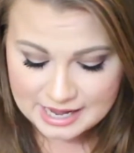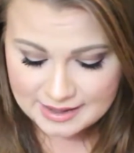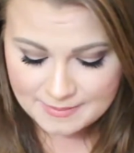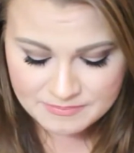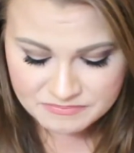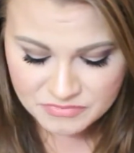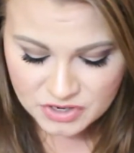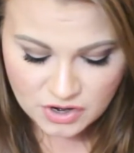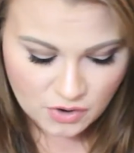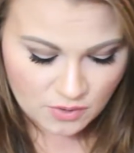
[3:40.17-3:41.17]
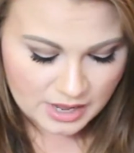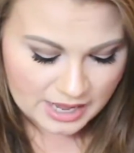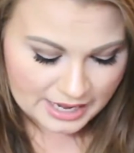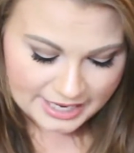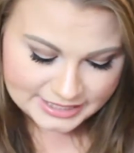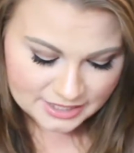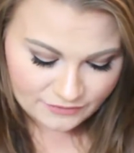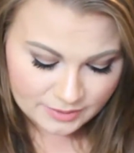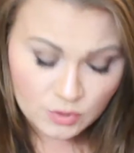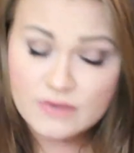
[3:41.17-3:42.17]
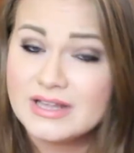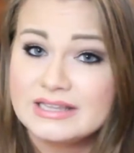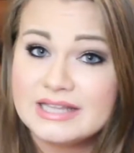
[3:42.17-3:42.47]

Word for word: Um, you know, it's definitely more of a